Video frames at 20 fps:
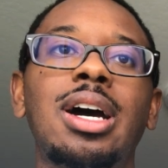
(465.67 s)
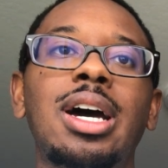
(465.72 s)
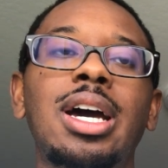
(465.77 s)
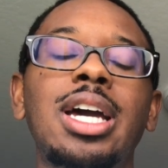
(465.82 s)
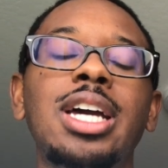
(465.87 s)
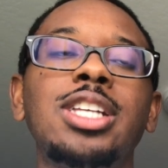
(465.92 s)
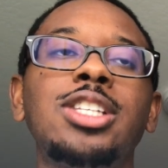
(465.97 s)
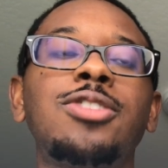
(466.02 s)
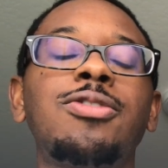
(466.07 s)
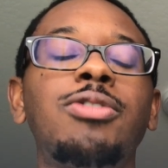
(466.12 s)

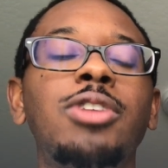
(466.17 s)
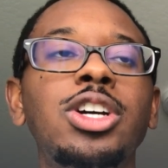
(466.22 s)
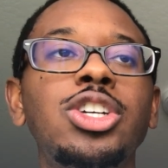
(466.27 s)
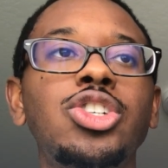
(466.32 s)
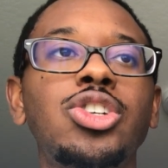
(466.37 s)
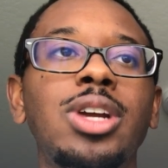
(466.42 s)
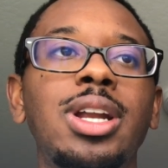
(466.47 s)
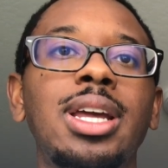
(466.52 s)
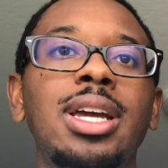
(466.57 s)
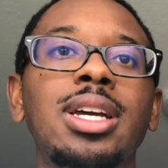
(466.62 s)
it's
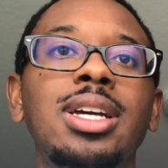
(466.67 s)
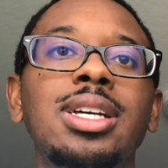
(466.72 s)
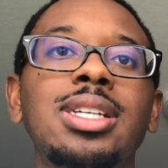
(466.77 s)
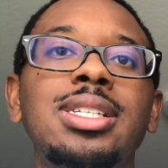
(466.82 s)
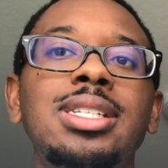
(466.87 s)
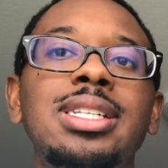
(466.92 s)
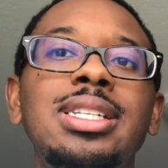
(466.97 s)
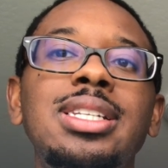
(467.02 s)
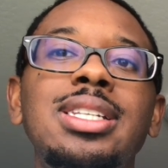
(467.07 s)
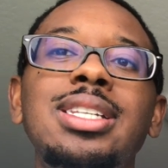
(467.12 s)
frustrating because
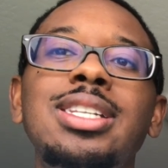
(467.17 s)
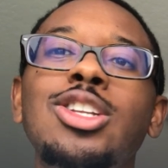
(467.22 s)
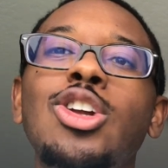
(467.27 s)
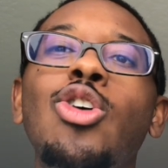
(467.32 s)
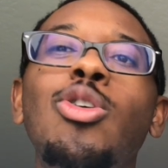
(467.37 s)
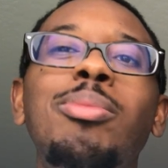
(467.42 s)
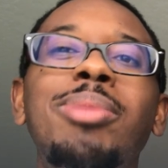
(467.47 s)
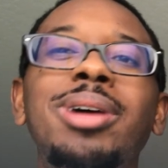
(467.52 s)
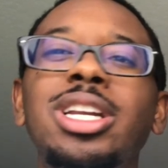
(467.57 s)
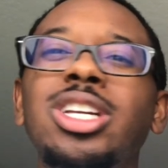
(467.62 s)

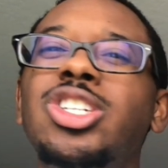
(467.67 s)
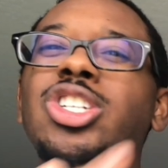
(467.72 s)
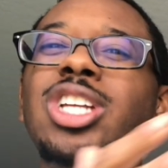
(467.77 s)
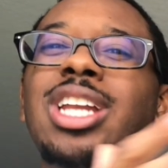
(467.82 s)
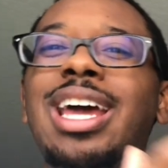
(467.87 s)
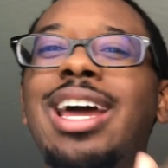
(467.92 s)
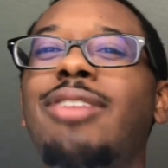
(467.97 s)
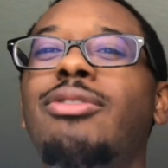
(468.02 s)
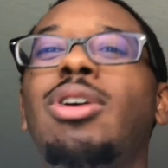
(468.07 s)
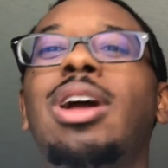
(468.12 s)
nobody should
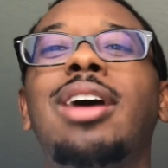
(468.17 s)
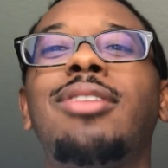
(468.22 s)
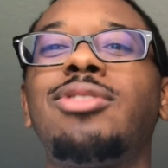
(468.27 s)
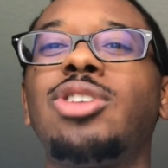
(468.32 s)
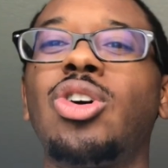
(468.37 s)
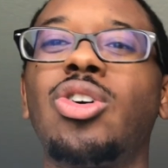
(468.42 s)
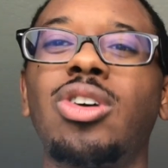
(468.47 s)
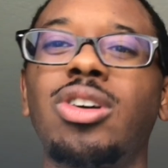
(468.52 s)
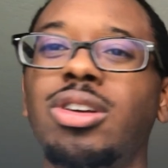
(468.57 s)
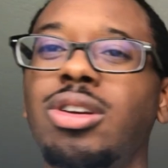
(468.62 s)
ever have to
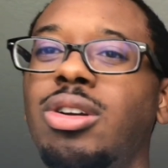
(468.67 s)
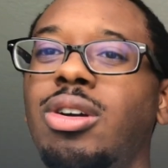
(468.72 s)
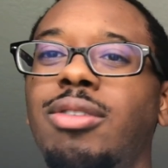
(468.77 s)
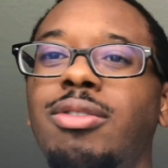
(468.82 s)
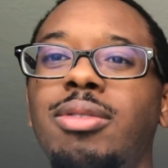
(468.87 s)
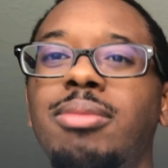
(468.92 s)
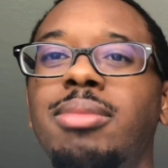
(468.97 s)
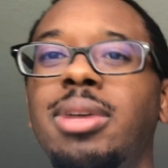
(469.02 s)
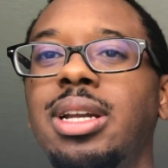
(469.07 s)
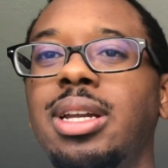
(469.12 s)
argue
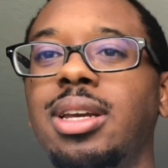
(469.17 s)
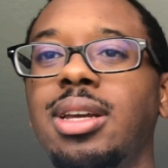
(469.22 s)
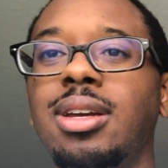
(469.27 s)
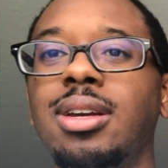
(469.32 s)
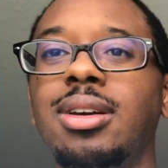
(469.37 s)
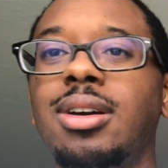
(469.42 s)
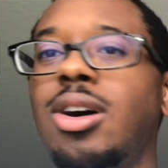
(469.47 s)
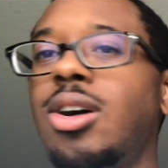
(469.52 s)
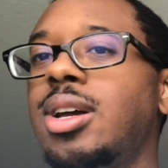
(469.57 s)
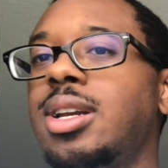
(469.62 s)
over money,
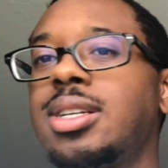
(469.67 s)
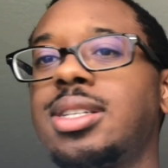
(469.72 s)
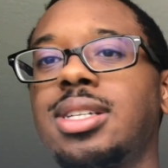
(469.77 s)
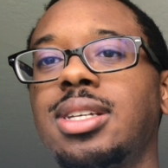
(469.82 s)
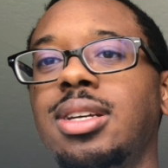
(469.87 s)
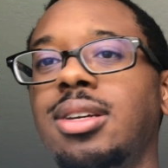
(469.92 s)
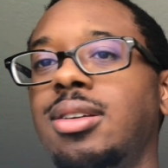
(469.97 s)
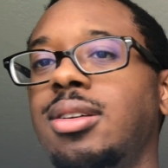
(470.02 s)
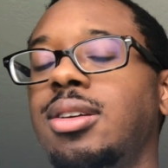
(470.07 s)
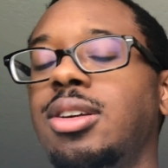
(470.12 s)
honestly.
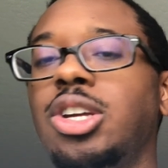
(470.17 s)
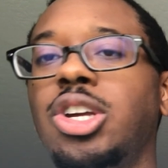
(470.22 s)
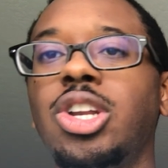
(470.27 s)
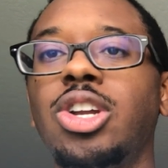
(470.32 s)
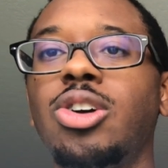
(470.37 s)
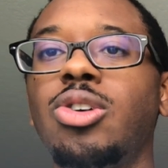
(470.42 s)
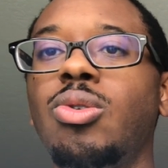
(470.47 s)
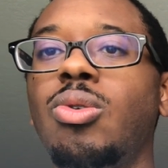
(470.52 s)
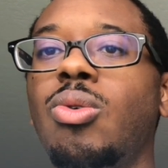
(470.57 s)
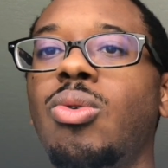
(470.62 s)
You
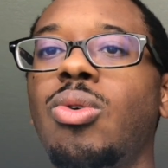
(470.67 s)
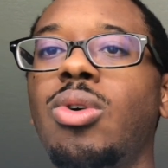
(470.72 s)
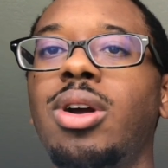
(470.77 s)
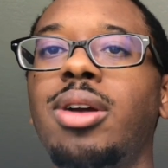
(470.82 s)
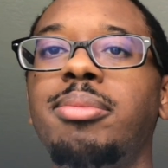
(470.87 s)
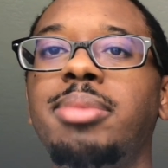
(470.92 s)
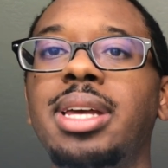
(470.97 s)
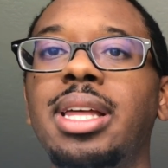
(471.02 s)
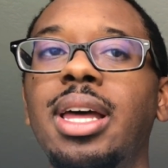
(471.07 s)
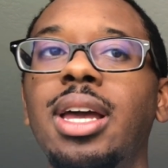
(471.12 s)
know, or
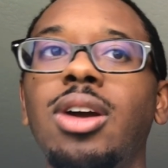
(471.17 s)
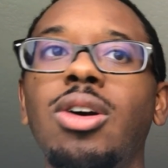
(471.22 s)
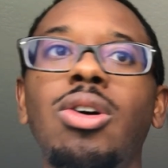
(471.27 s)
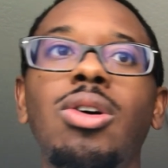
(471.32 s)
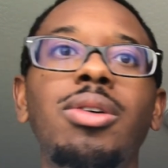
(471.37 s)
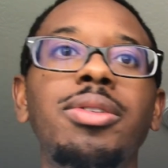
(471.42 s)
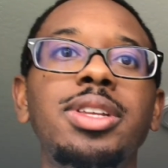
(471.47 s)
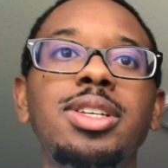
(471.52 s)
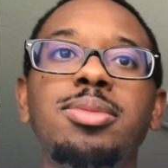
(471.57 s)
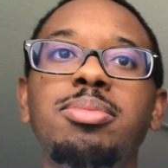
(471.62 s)
be like,
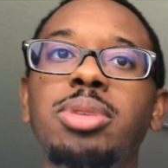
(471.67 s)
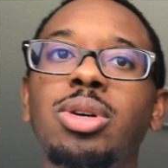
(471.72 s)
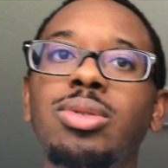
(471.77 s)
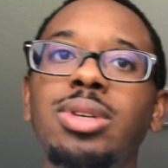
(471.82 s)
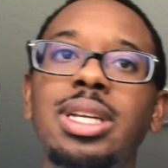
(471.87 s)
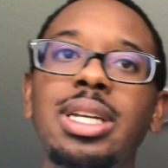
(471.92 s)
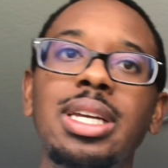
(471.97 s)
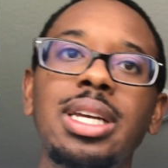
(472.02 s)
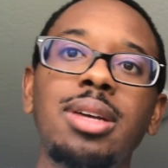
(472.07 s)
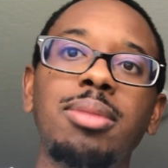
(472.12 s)
oh, this bill
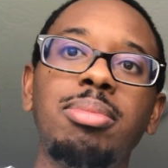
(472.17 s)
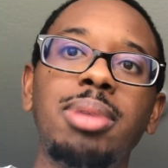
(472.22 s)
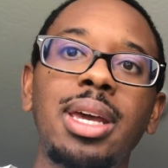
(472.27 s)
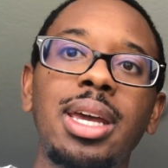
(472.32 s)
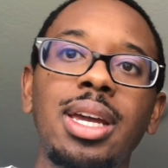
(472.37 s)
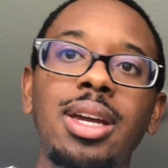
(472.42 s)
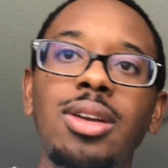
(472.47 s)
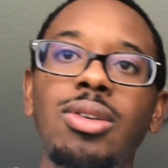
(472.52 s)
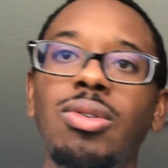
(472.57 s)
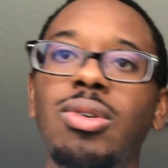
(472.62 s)
didn't get
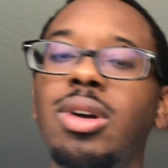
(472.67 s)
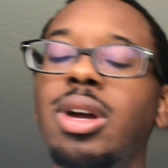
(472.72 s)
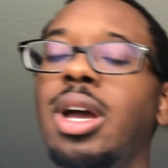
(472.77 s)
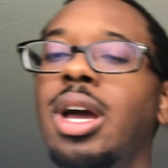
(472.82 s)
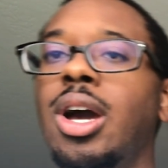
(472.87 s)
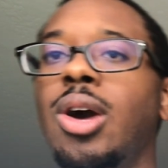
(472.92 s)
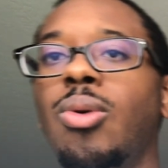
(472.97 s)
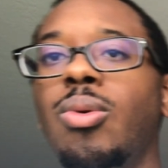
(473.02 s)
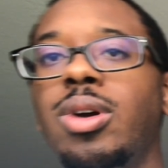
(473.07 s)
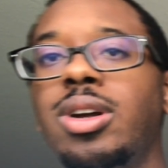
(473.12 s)
paid, or
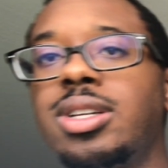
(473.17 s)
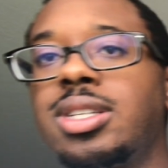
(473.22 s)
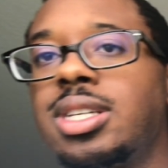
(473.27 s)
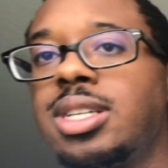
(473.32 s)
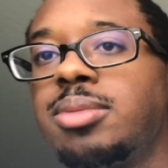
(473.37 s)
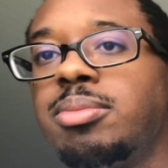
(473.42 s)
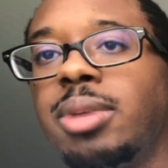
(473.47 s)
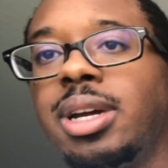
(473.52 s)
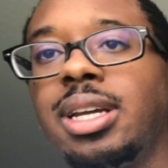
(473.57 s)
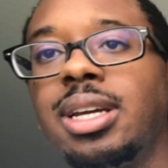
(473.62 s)
where is
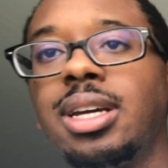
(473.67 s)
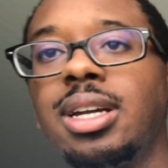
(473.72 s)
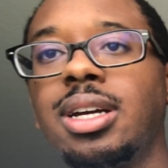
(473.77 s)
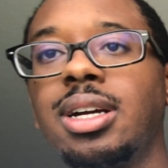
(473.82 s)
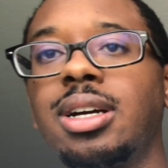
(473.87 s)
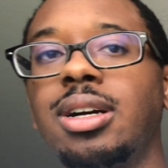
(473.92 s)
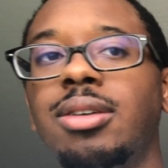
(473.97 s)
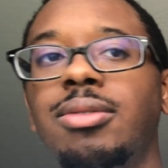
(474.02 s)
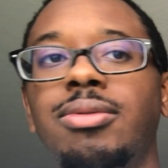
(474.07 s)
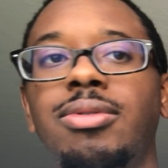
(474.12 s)
this money gonna
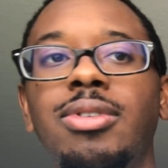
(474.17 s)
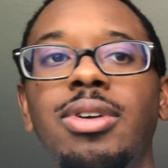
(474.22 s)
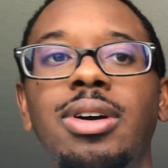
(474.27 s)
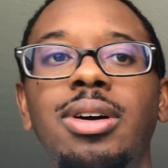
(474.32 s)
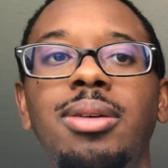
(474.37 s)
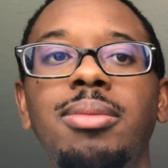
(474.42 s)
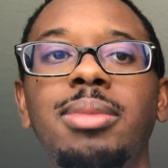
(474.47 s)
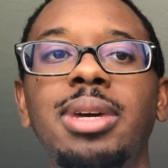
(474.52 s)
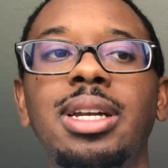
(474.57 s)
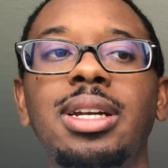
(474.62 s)
come
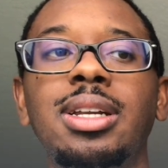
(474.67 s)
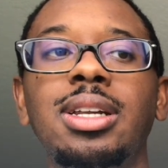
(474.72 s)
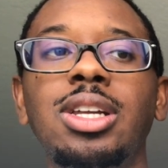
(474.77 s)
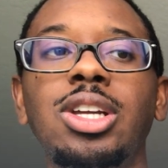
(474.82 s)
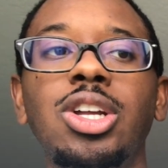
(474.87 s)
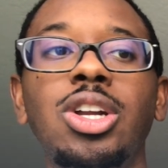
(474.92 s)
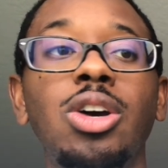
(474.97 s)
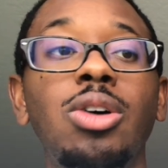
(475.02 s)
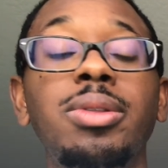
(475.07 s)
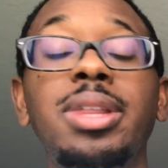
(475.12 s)
from? And
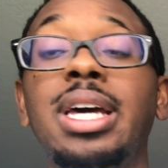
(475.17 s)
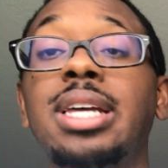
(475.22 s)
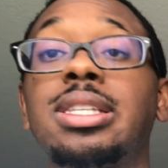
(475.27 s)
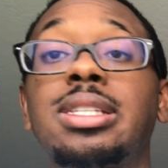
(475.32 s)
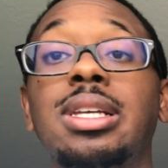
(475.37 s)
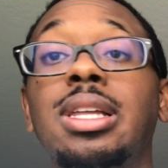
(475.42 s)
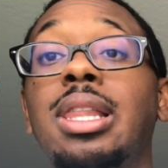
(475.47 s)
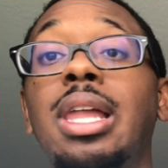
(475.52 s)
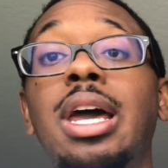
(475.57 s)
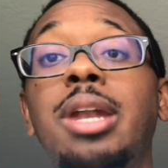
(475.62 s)
you know, that's
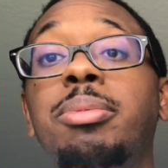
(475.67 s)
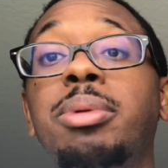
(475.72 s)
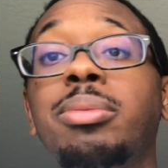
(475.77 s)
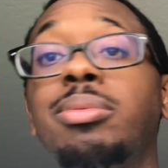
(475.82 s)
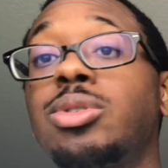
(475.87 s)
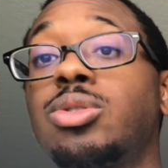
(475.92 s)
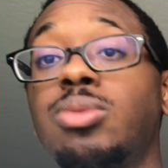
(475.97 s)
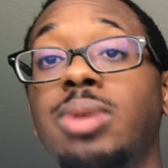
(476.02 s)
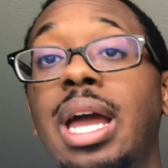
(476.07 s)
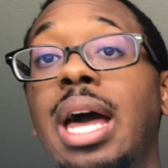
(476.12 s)
a lot of
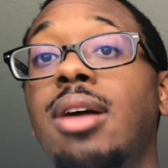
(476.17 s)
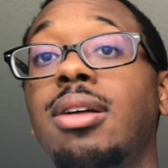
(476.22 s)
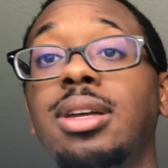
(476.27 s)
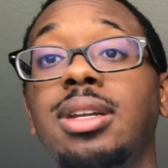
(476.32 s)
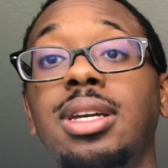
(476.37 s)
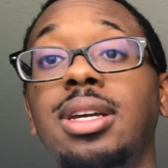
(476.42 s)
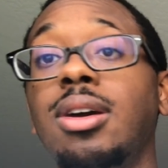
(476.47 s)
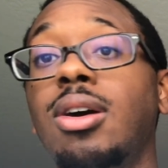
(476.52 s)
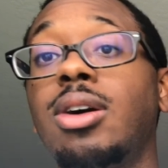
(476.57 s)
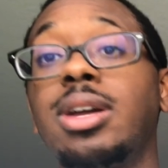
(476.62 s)
people's
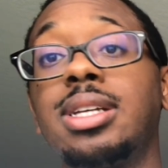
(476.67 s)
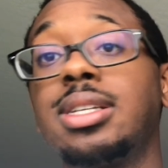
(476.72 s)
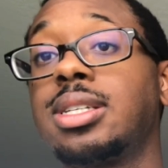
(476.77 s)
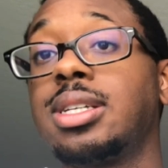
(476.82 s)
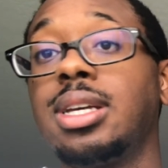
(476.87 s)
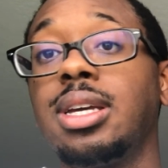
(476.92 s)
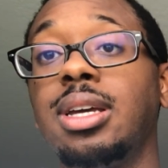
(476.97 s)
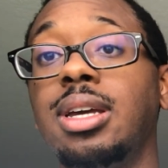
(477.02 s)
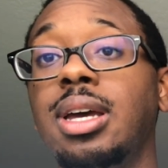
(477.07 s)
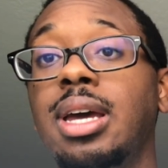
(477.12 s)
reality,
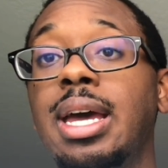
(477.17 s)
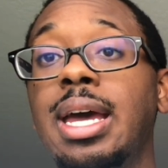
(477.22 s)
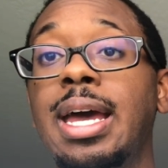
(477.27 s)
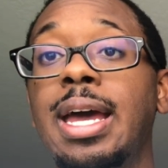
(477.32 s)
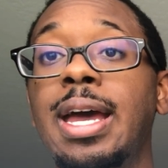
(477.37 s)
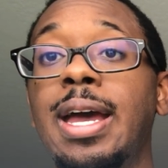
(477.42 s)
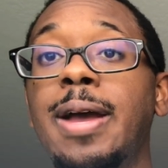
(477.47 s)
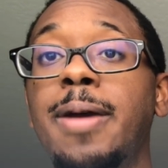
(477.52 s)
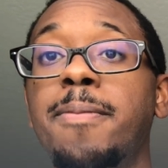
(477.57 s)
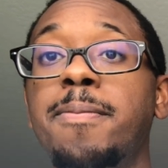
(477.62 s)
honestly
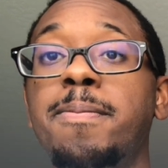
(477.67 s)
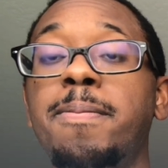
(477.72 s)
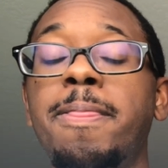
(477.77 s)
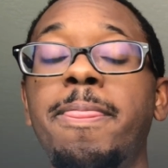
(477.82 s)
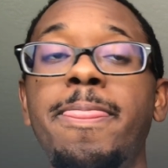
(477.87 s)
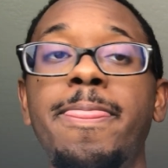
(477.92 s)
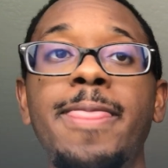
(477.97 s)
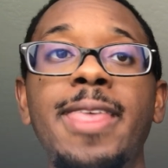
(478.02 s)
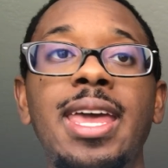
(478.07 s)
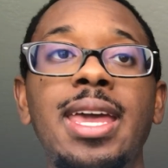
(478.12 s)

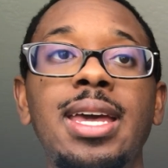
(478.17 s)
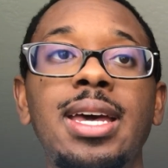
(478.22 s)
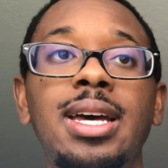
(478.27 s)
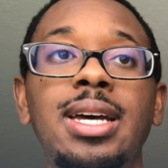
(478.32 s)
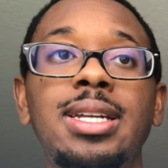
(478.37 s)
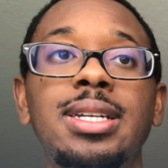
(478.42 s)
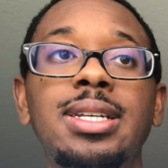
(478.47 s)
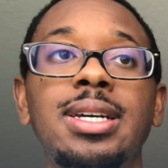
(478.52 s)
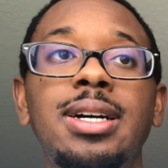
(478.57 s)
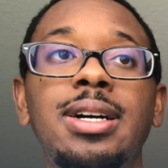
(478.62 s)

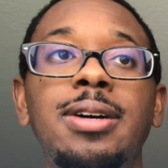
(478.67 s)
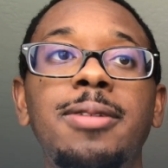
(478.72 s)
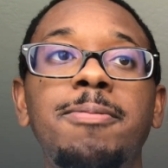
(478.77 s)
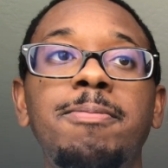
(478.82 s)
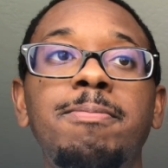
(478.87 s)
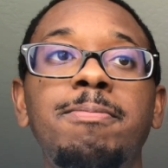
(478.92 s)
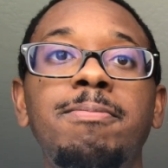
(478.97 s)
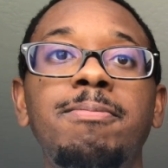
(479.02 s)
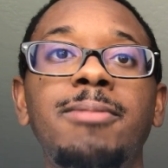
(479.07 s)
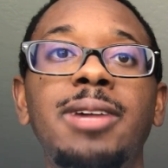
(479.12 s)
and um,
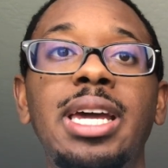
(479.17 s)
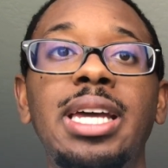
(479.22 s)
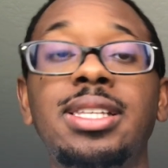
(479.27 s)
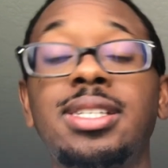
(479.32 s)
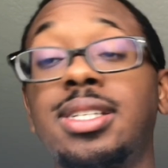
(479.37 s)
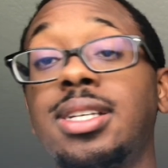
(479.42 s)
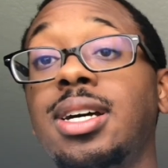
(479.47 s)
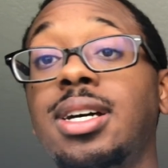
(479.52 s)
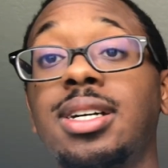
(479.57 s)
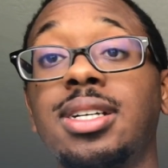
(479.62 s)
it
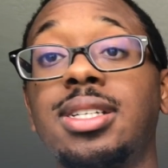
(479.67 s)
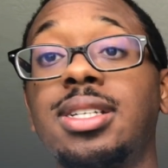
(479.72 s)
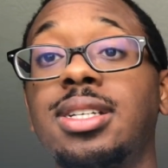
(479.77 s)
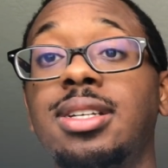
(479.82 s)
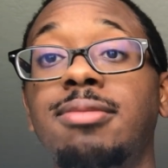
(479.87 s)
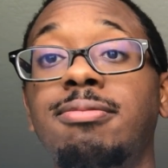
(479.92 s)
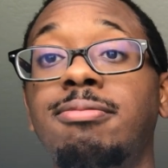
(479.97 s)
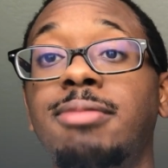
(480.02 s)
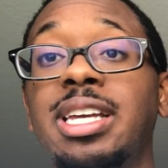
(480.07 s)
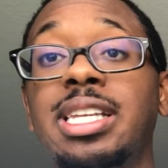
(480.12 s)
sucks.
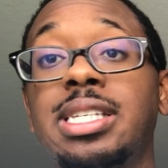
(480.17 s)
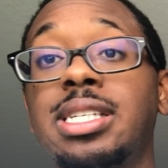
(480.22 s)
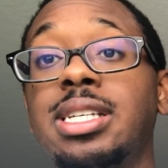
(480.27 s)
It